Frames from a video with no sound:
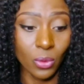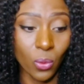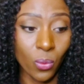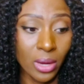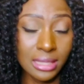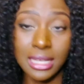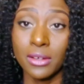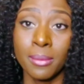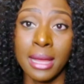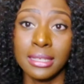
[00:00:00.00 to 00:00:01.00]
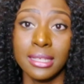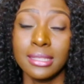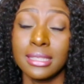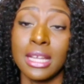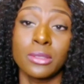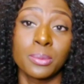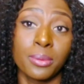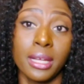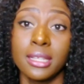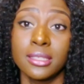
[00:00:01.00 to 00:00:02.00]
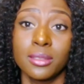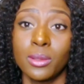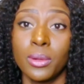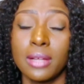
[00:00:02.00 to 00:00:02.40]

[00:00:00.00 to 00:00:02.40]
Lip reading: went down on my knees and I was praying to the Lord.